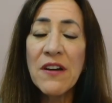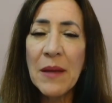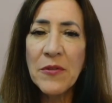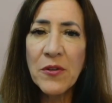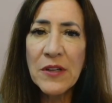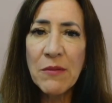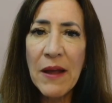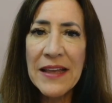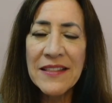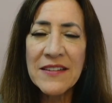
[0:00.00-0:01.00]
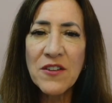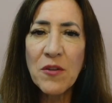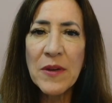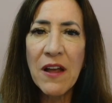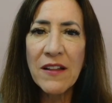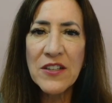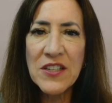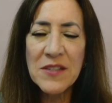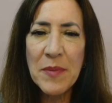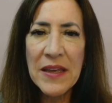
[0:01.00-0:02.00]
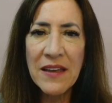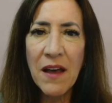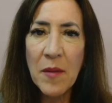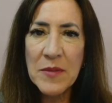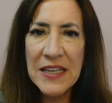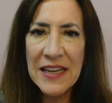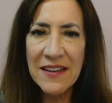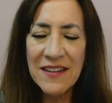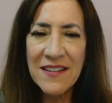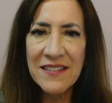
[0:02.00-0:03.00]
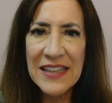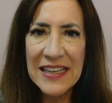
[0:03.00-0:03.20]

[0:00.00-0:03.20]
of all, you're absolutely right. The terminology is being updated